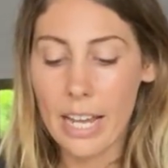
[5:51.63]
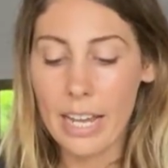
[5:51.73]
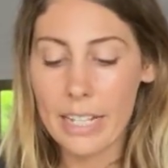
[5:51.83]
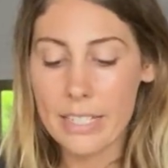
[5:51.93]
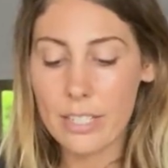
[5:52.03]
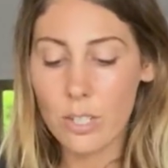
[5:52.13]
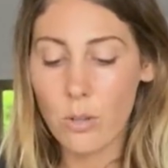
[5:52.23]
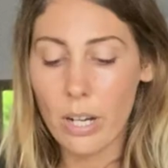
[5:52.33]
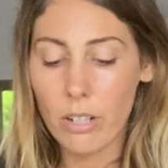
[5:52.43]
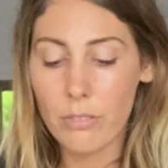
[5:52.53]
It's
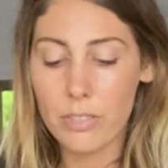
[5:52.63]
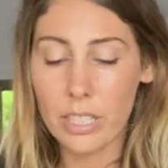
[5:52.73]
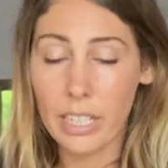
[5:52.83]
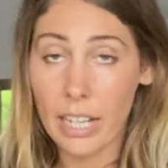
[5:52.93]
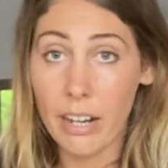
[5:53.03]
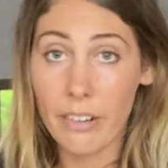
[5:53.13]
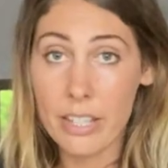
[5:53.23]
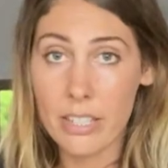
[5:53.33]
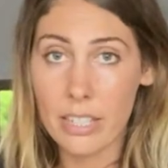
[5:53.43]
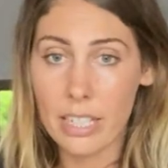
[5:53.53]
quite often in
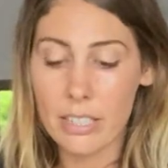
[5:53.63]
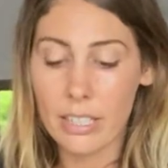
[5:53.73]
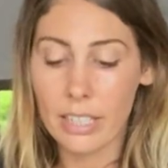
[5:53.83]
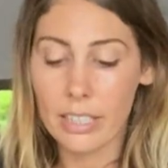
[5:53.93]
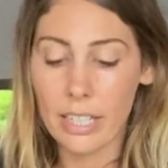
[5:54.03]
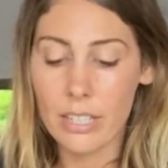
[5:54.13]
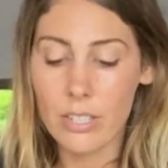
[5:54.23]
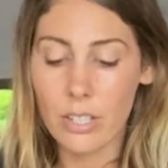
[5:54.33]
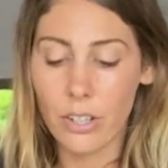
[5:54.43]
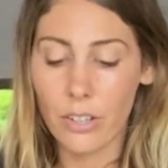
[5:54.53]
curries and things like that,
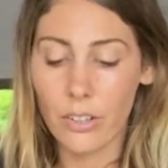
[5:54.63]
so